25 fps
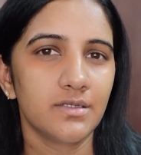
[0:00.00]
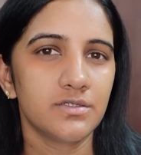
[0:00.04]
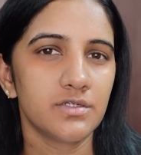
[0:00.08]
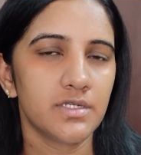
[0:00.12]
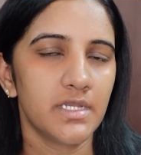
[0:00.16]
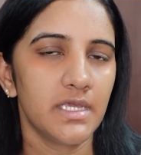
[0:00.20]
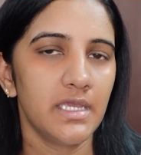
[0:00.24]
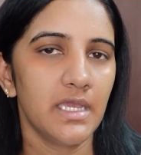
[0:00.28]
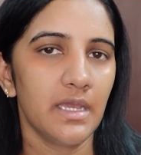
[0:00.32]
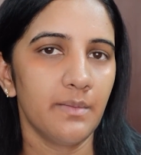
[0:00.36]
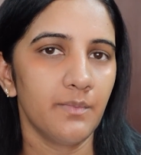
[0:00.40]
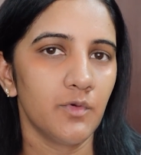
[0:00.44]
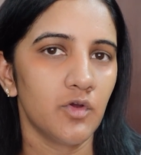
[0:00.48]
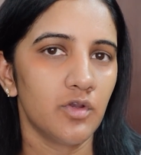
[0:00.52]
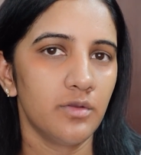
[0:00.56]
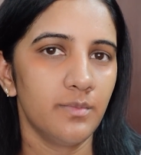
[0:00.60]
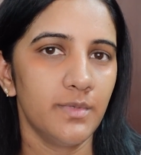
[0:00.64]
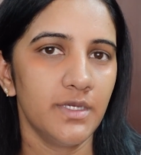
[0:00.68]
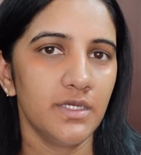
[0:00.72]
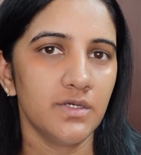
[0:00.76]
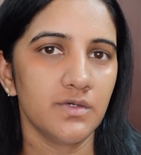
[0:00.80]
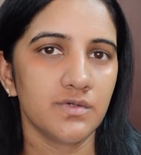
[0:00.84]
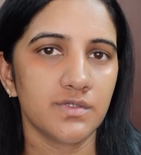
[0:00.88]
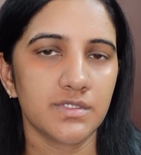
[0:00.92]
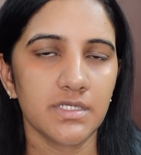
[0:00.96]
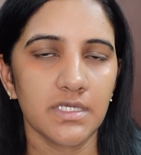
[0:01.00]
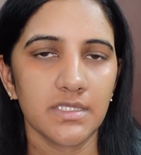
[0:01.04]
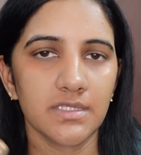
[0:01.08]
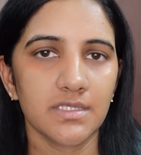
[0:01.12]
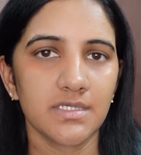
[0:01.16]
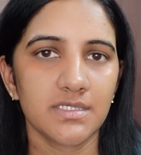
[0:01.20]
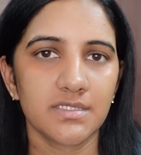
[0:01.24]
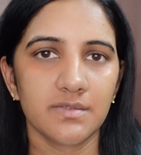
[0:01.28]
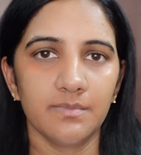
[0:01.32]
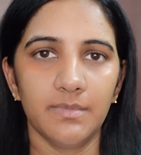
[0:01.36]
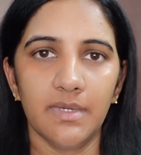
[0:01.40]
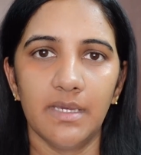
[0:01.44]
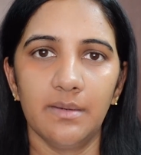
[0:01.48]
today I'm going to be using
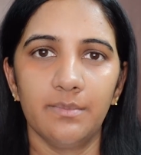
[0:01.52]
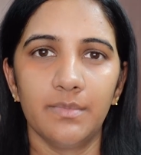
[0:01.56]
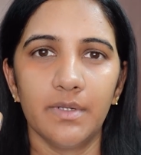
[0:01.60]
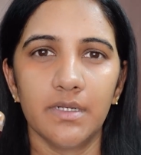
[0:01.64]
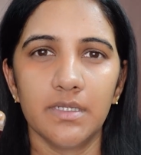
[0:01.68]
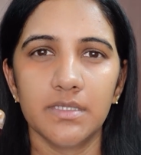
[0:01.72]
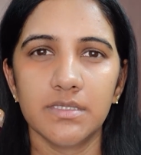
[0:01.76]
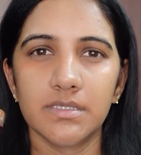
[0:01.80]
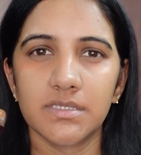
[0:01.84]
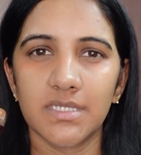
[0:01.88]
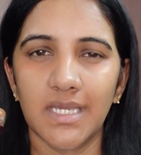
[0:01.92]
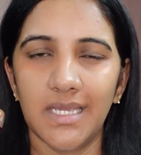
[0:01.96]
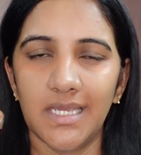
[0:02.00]
this Maybelline's